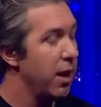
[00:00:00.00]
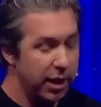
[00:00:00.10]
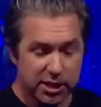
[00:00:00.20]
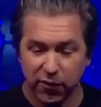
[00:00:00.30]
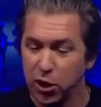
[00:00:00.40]

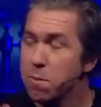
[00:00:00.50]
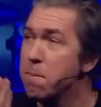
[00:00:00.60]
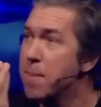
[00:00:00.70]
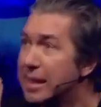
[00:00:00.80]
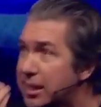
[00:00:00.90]
Because if you
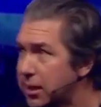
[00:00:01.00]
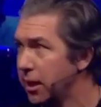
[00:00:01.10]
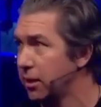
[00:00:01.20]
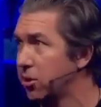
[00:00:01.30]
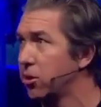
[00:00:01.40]
miss
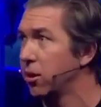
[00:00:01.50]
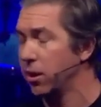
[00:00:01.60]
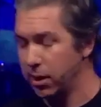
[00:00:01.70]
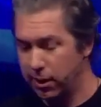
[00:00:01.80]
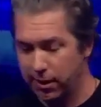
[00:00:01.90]
this,
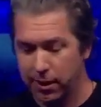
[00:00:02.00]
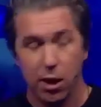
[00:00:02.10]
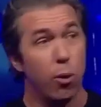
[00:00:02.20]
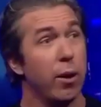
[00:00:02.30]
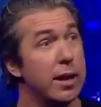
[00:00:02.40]

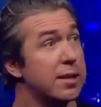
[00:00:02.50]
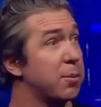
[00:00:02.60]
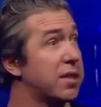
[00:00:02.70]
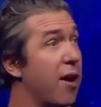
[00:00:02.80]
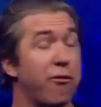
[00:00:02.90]
what ends
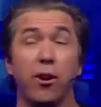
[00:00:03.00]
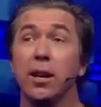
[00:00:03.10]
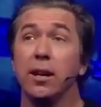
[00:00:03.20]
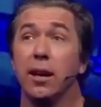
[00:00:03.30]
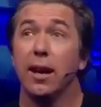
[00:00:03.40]
up
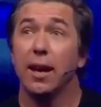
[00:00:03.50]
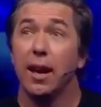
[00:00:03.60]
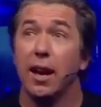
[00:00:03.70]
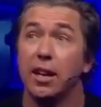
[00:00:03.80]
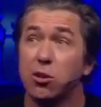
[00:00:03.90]
suffering
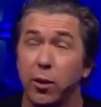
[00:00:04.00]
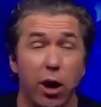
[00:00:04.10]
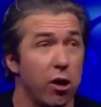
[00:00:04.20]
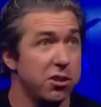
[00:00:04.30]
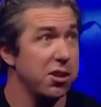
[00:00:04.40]
is we all